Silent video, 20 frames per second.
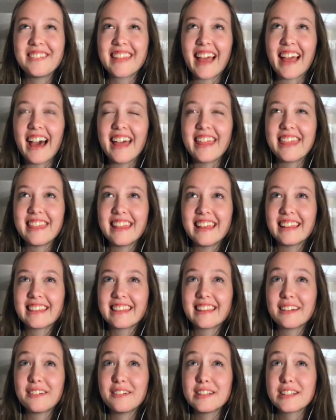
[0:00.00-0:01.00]
I think
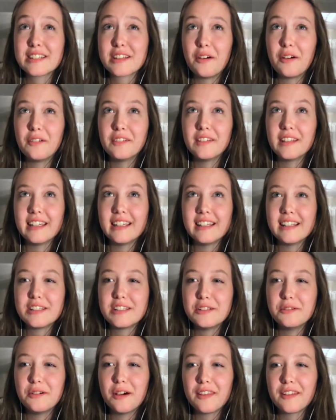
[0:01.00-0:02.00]
there was only
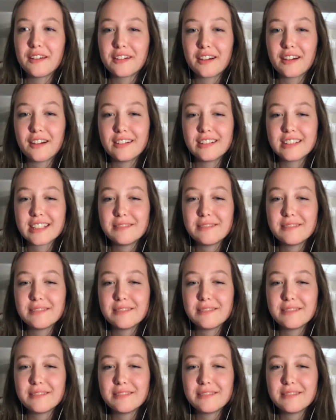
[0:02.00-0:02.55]
2 other girls